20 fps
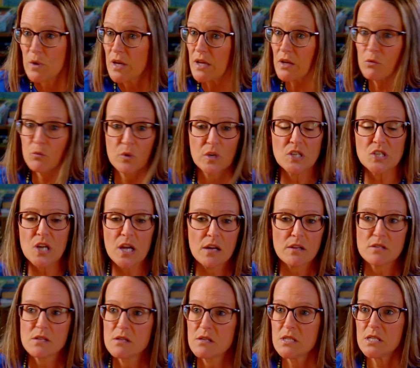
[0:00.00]
we can reach
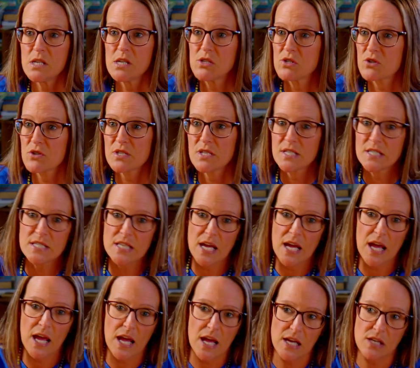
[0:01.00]
out to the teachers and
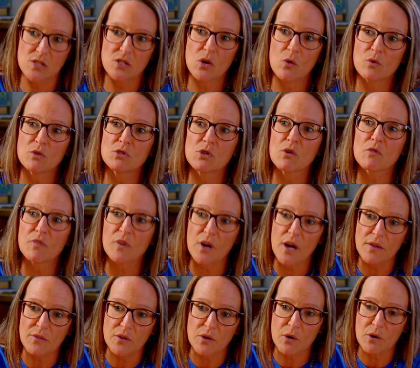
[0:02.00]
say, hey, so-and-so
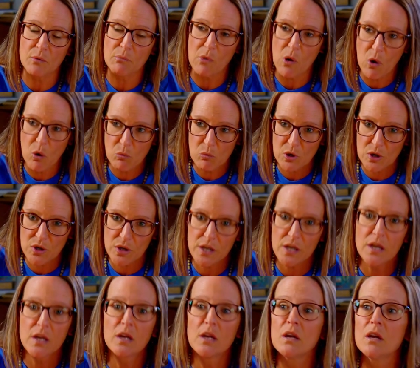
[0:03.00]
forgot their homework.